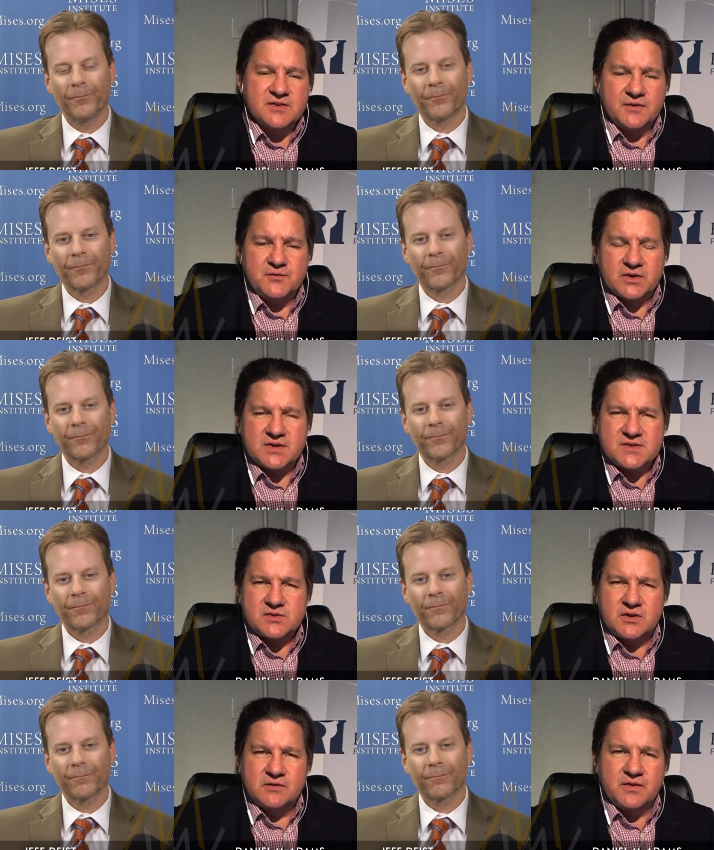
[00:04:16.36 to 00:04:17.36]
Speaker 1: If you're a
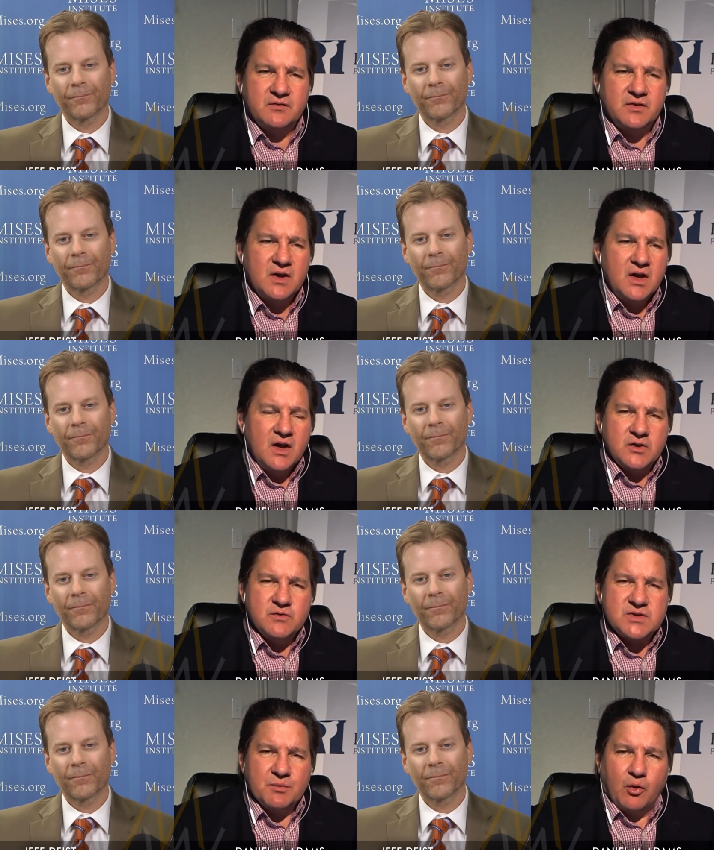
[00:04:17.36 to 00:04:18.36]
conservative,
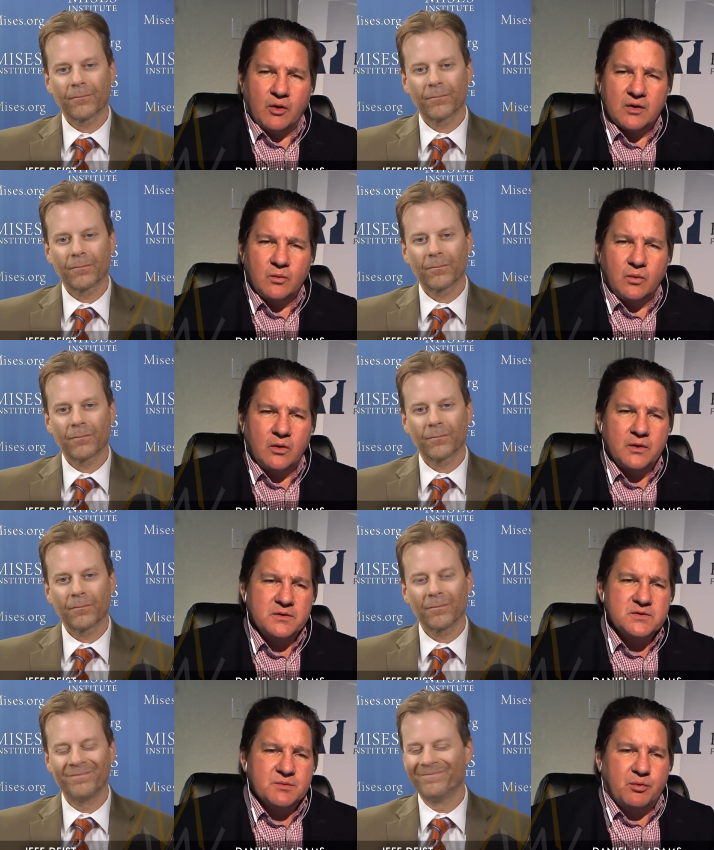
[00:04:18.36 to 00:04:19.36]
you support war,
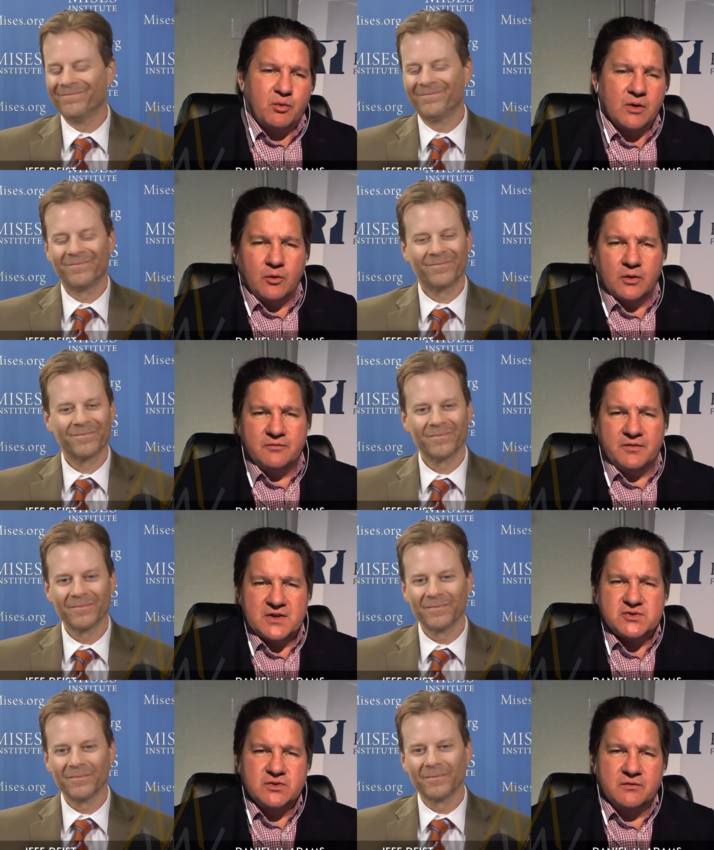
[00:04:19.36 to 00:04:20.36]
you support more
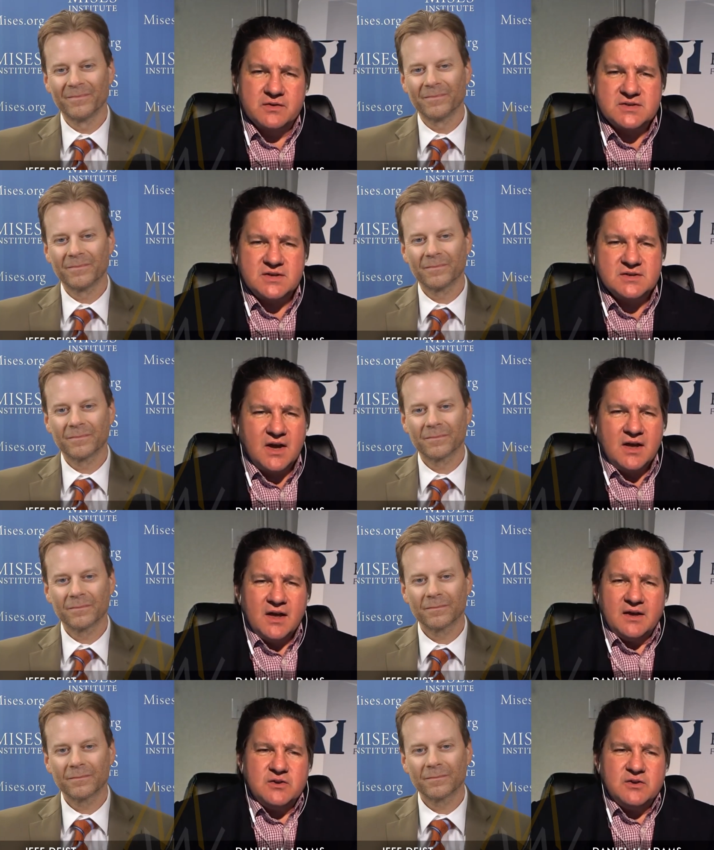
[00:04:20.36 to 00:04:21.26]
adventure overseas. It